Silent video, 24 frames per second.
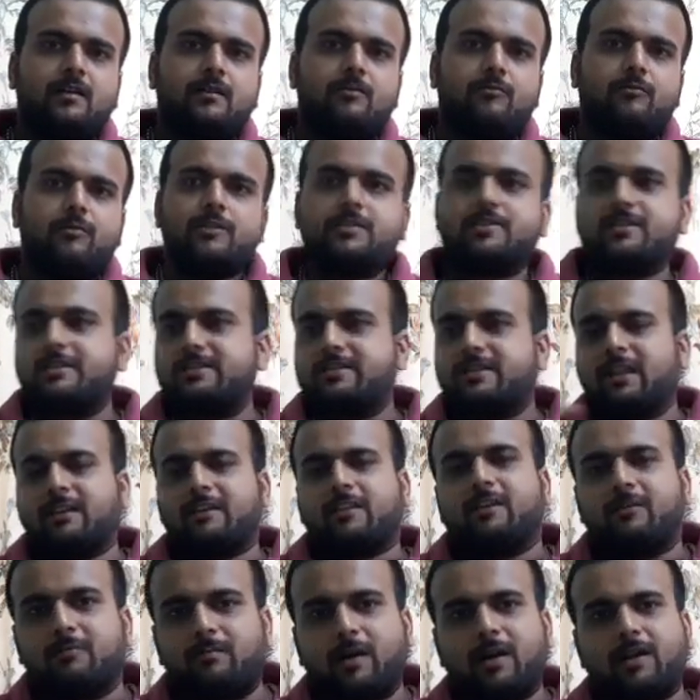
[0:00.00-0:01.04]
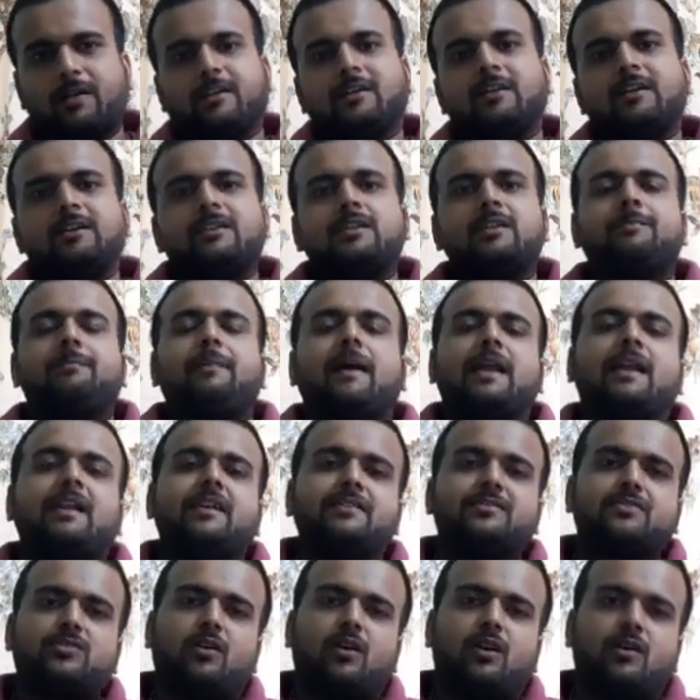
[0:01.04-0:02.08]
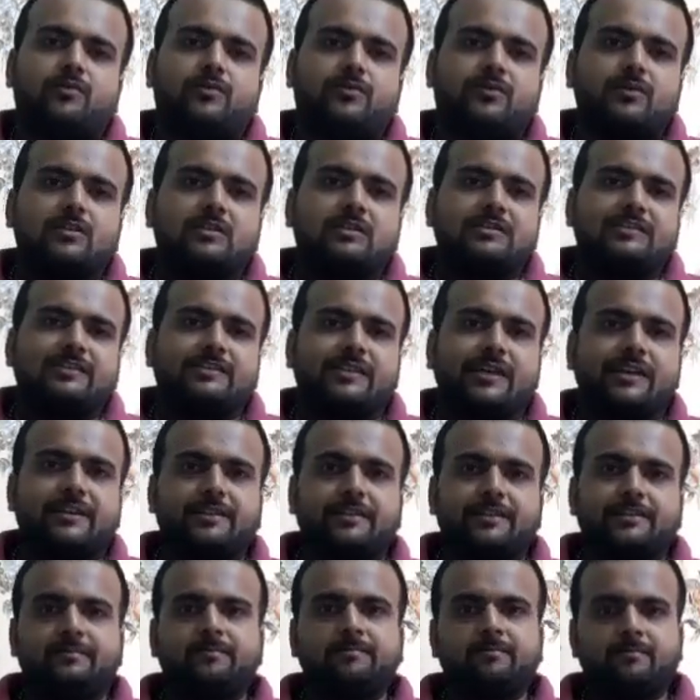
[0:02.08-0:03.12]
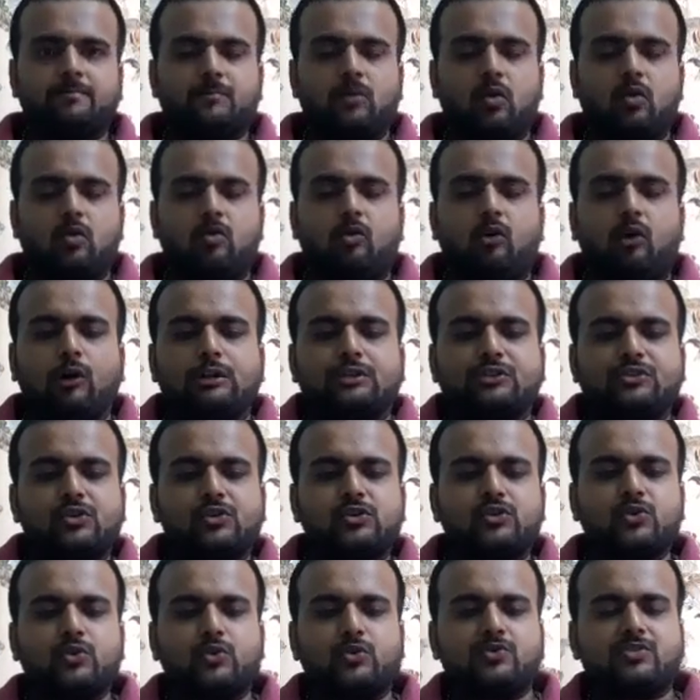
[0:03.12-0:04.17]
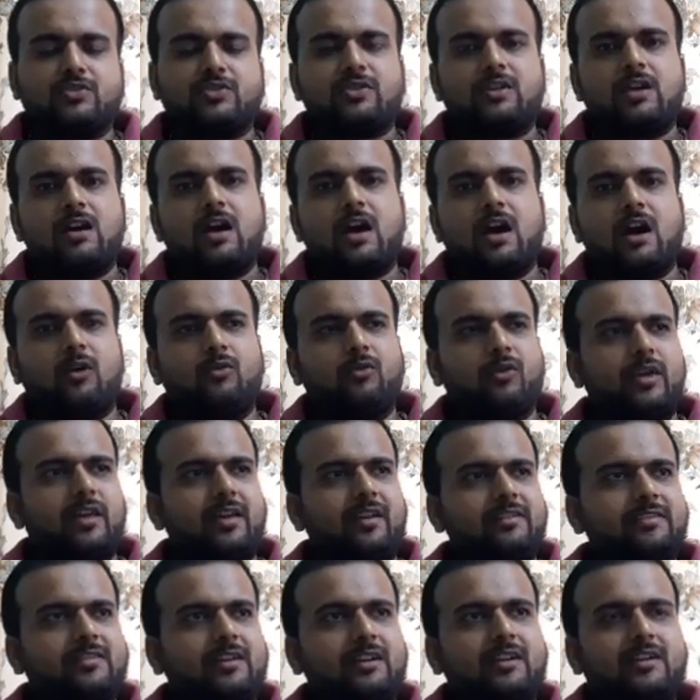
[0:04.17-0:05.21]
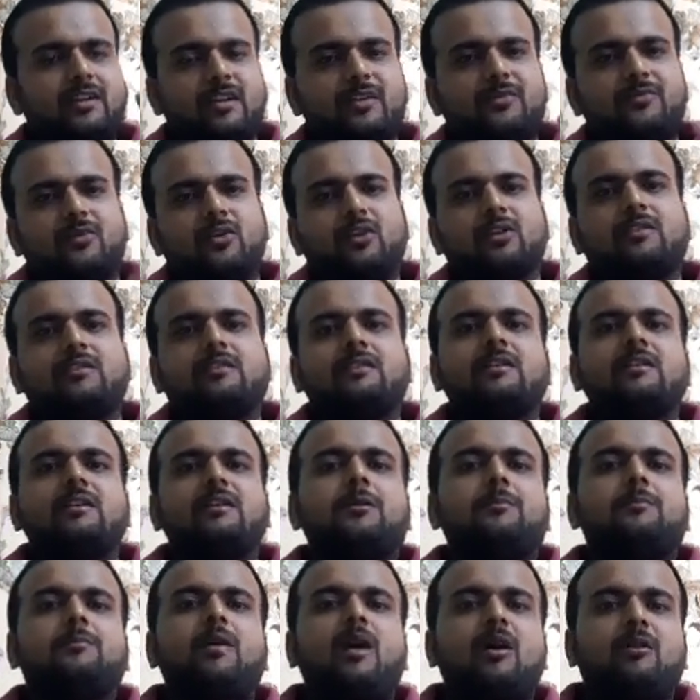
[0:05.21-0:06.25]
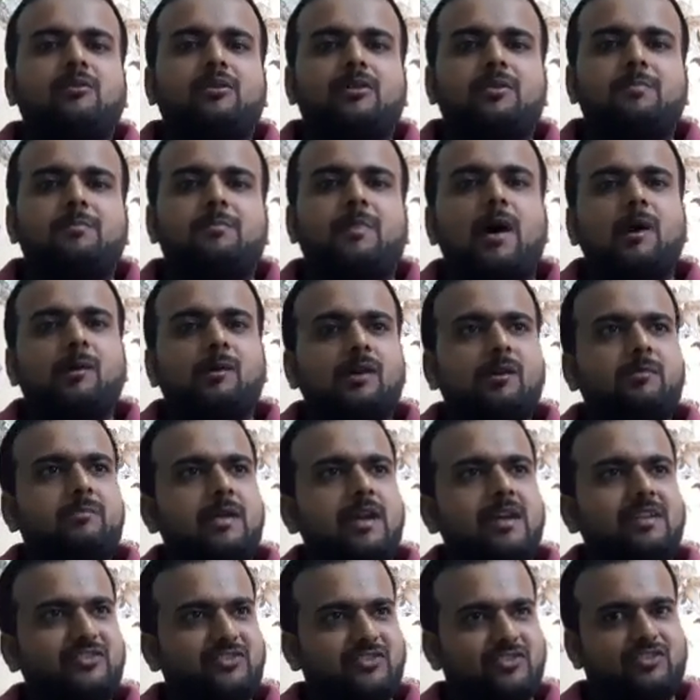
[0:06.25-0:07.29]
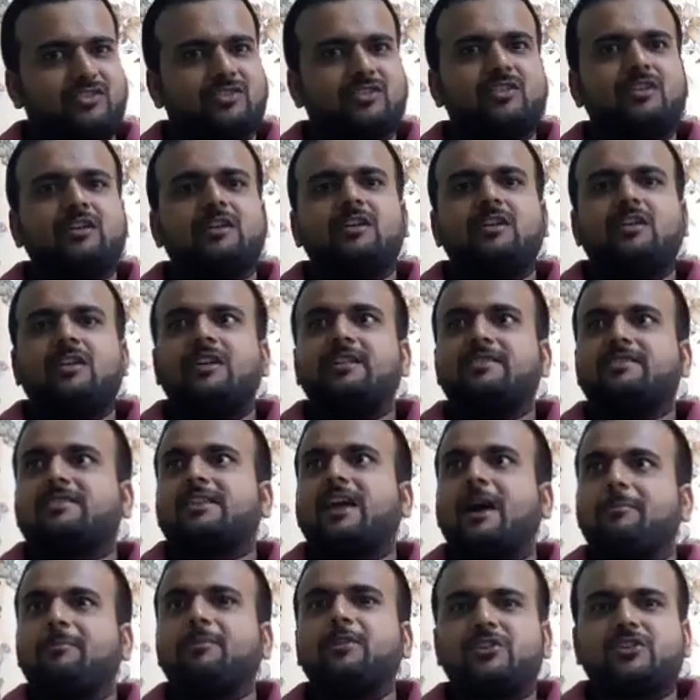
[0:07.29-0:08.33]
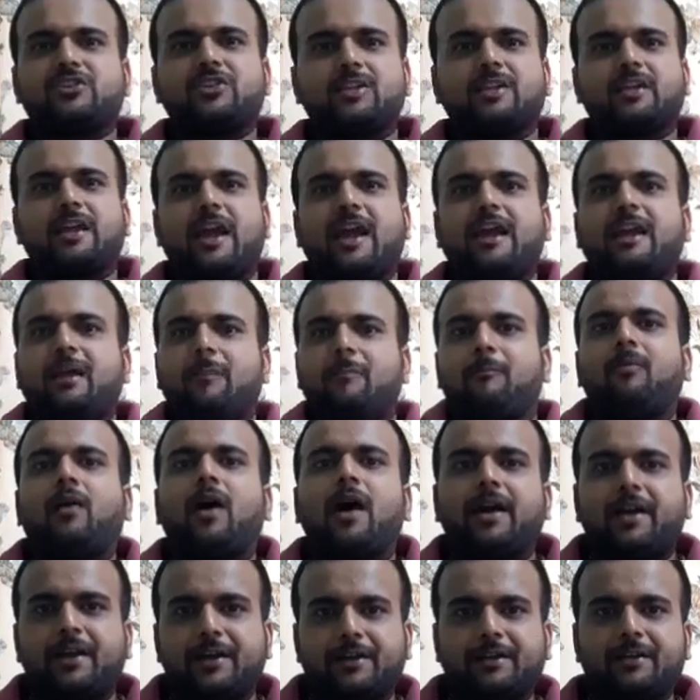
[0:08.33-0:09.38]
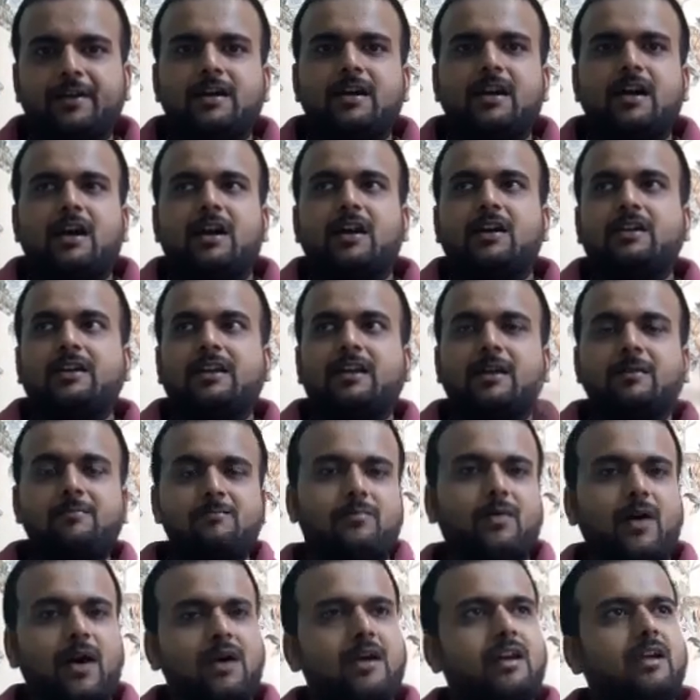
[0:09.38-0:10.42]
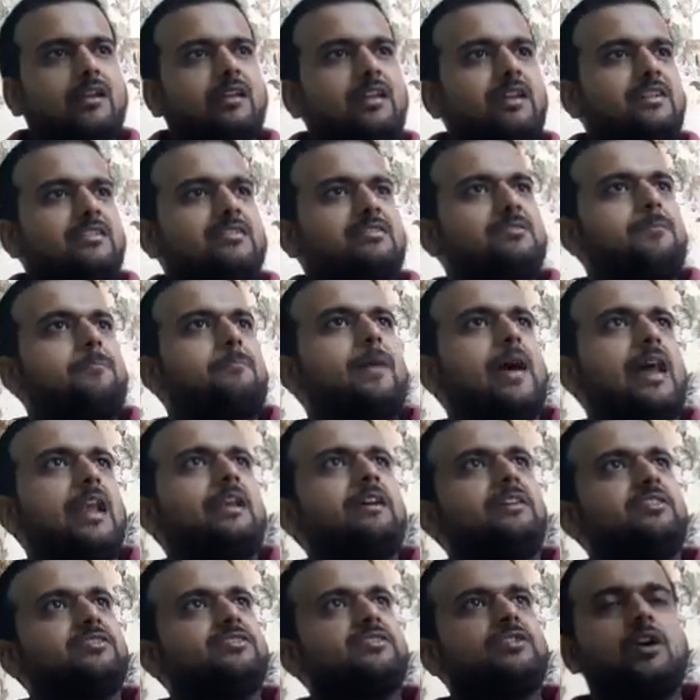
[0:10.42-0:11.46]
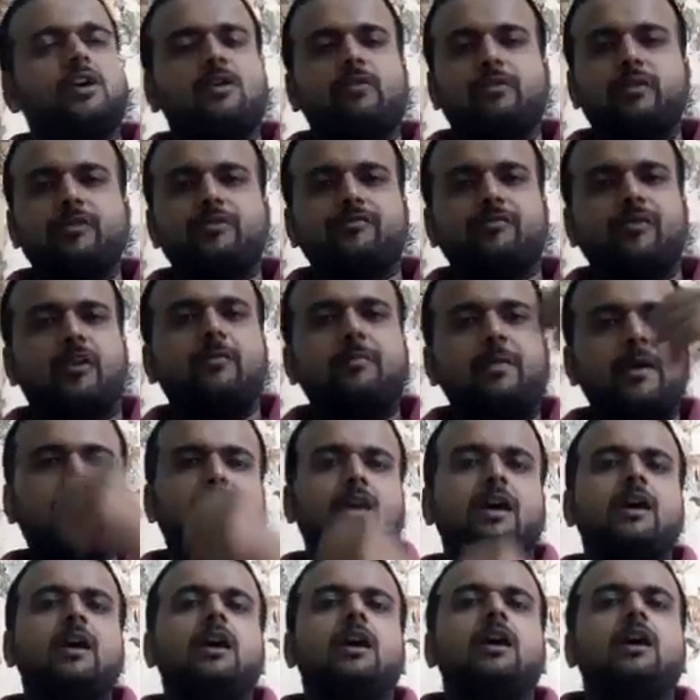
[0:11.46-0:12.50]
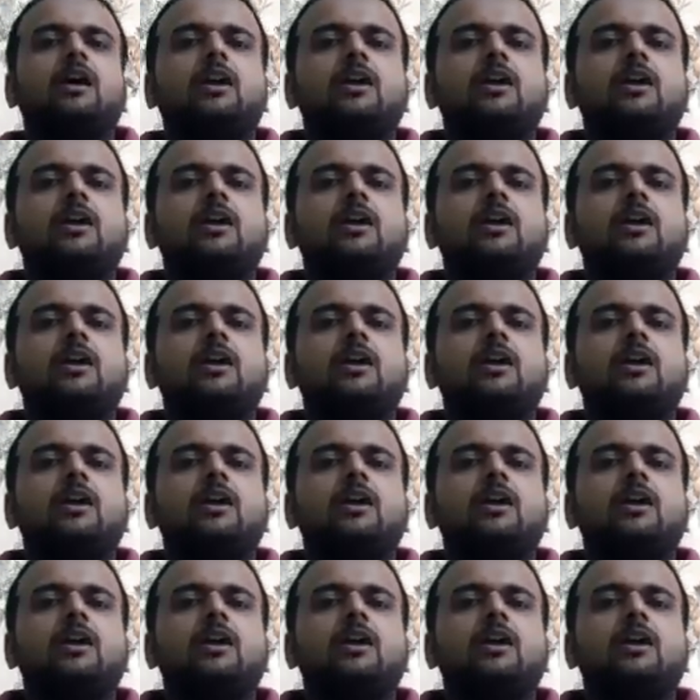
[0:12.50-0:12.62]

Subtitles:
which is nothing but the palace of Satan, also shows how he is hungry for power. Power means establishing an empire, and an empire needs a palace which will be